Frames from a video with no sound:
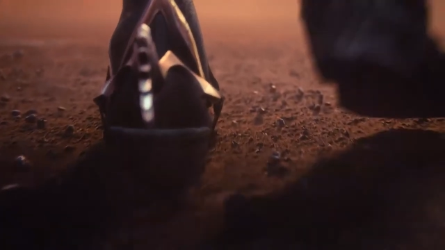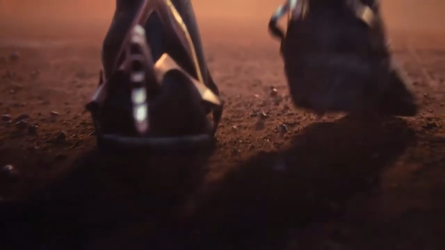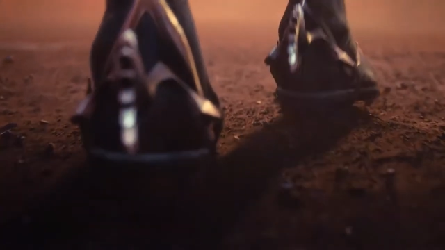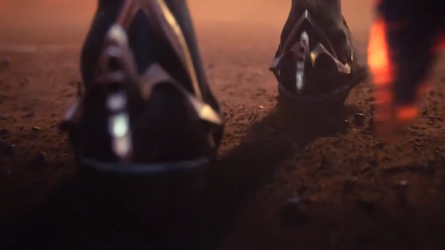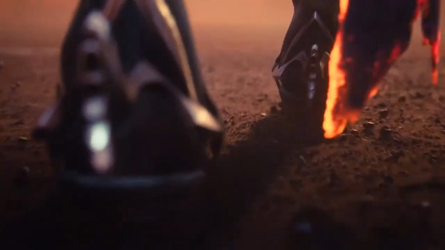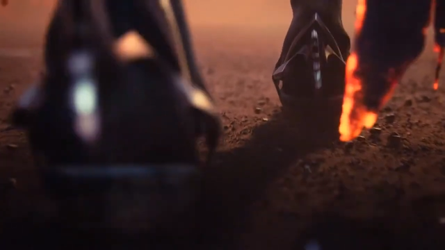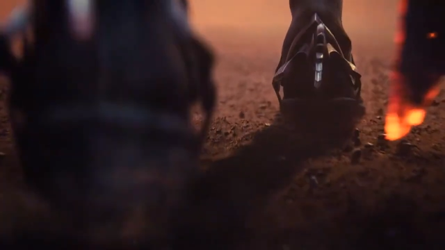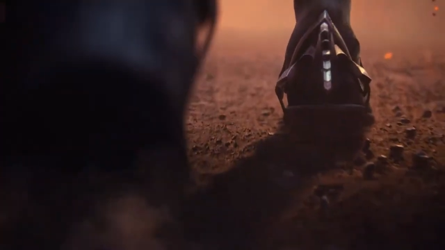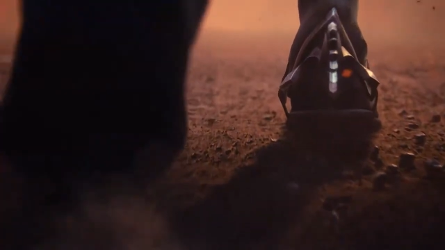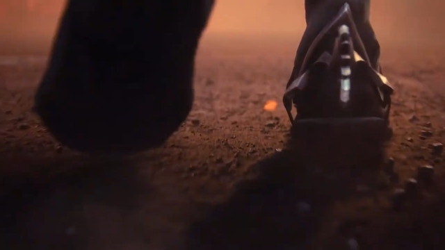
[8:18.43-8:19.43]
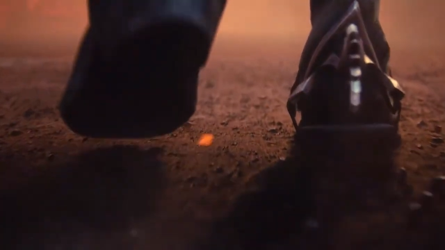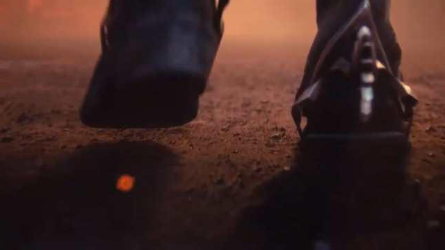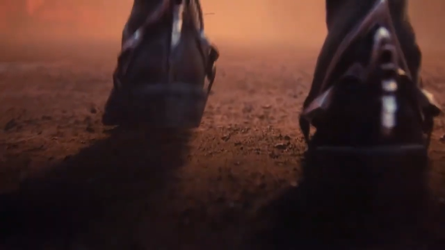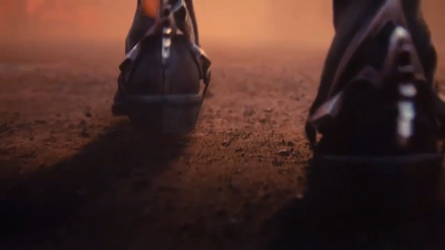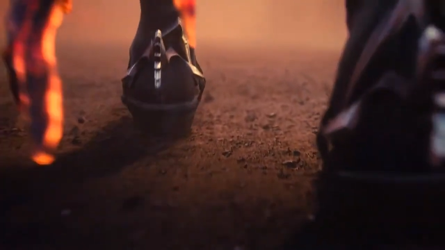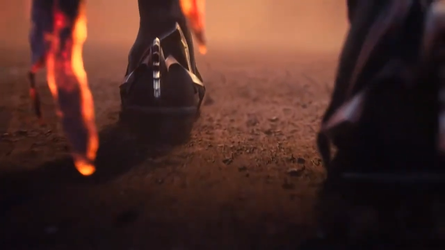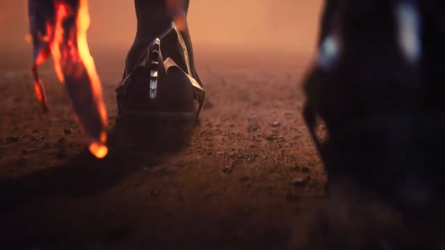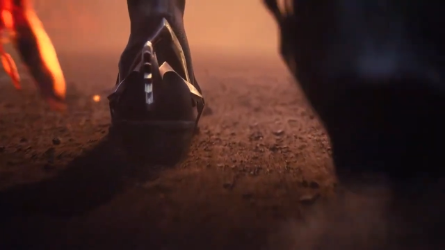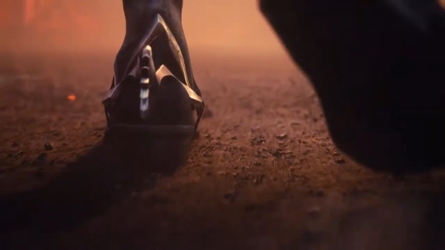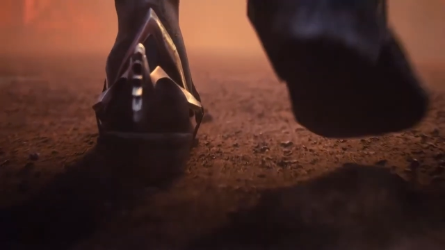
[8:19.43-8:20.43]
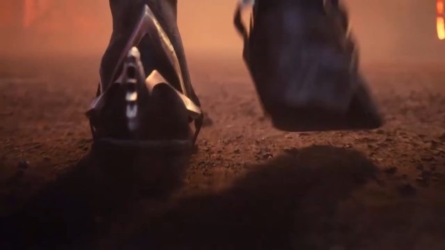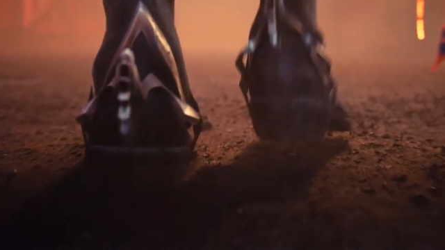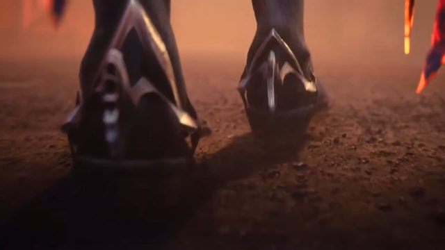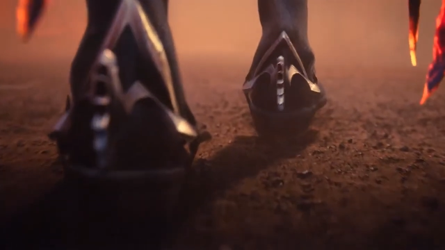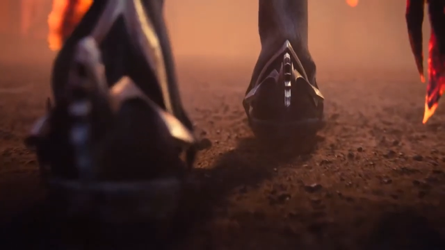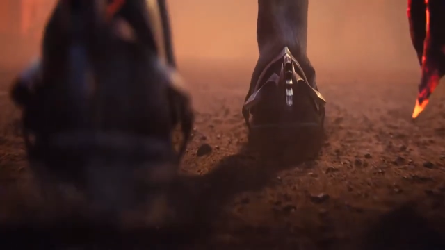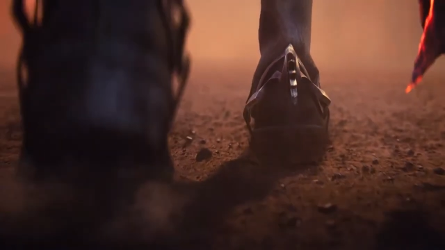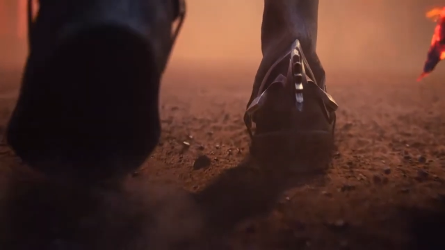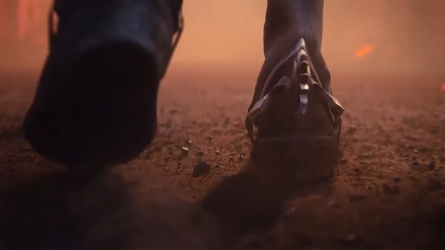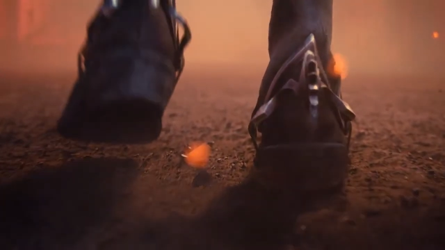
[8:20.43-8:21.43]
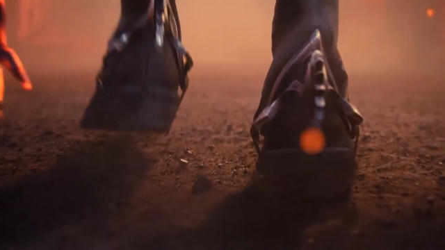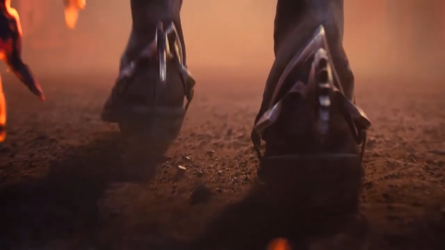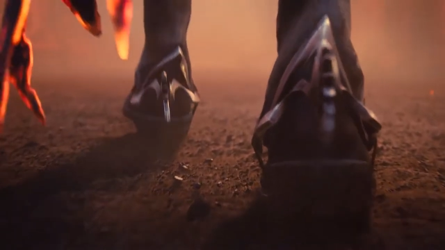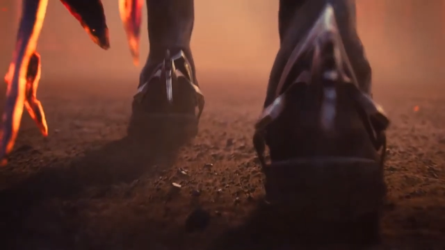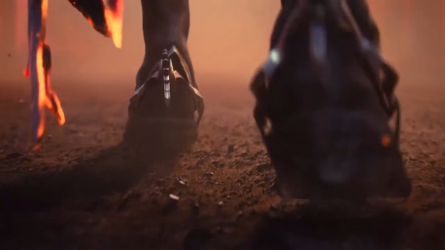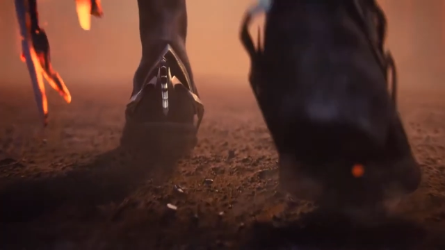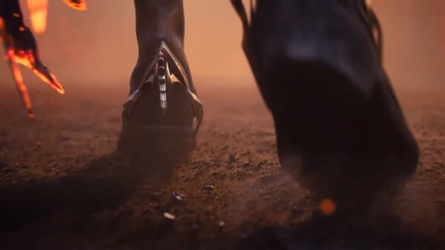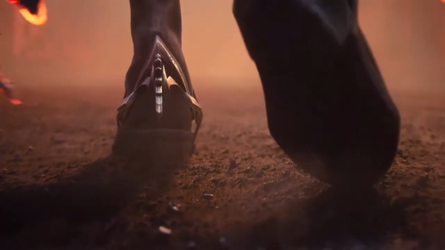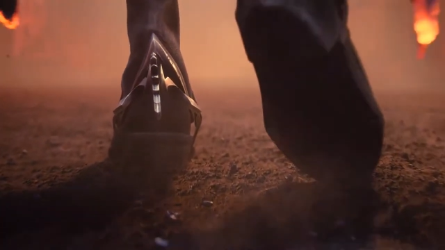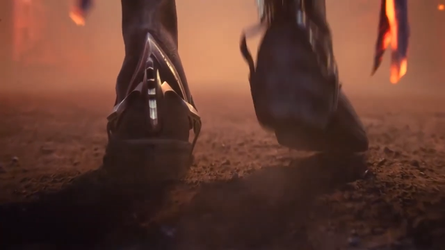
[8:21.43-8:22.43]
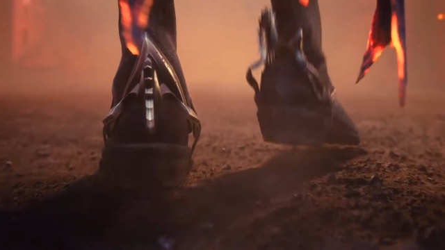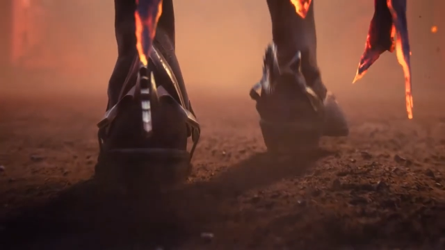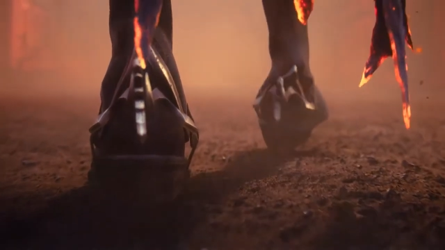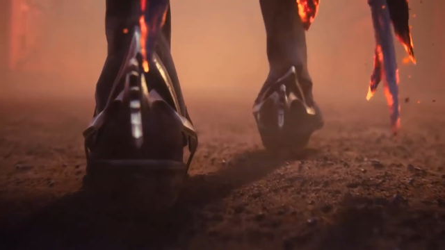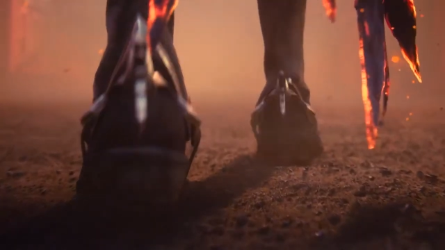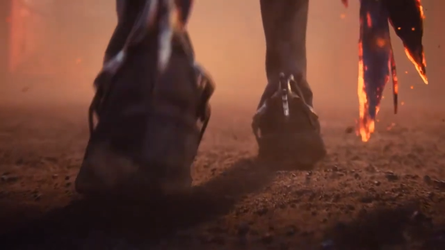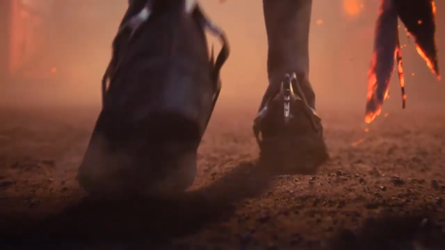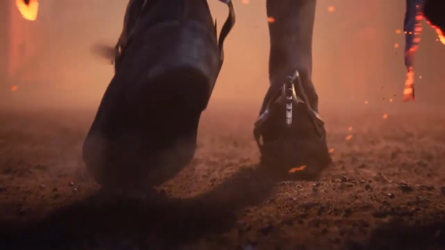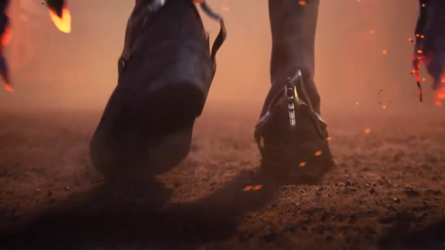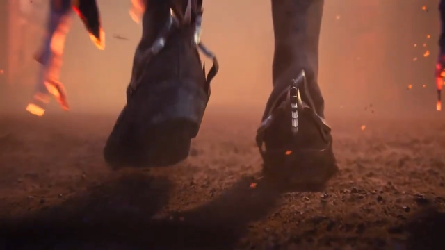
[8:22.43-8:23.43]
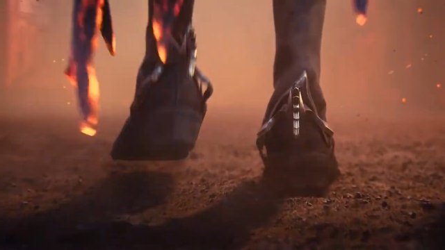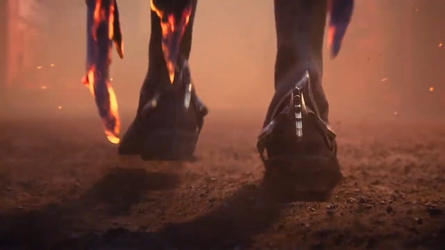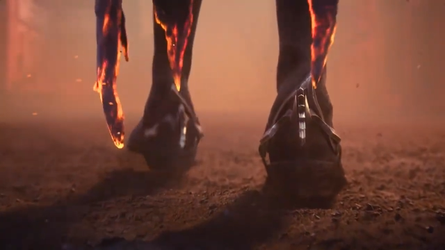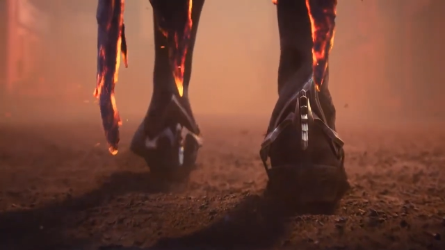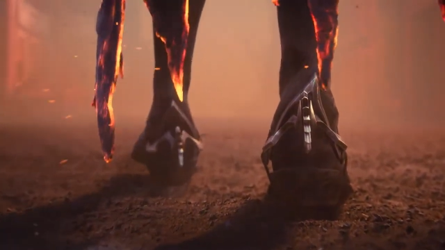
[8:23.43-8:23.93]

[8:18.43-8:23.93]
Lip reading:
No face is visible, so there are no lips to read.